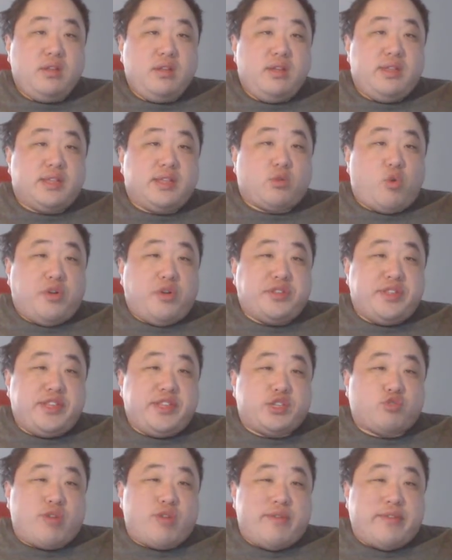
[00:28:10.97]
According to
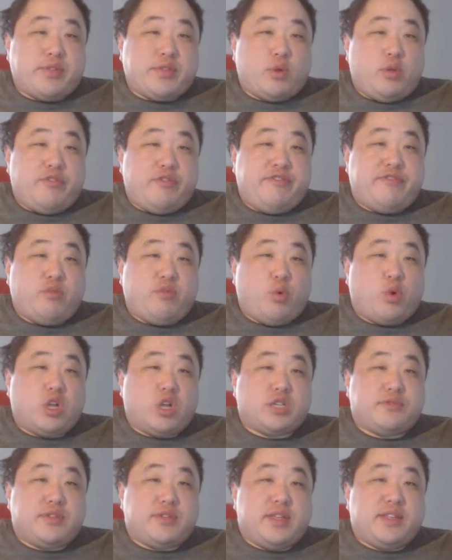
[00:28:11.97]
this, Grand Theft Auto 4
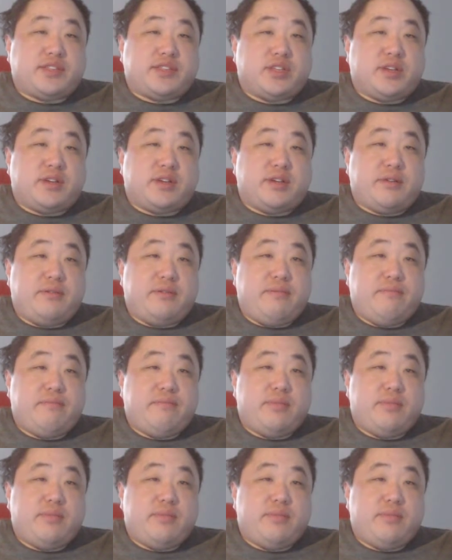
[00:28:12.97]
is, is a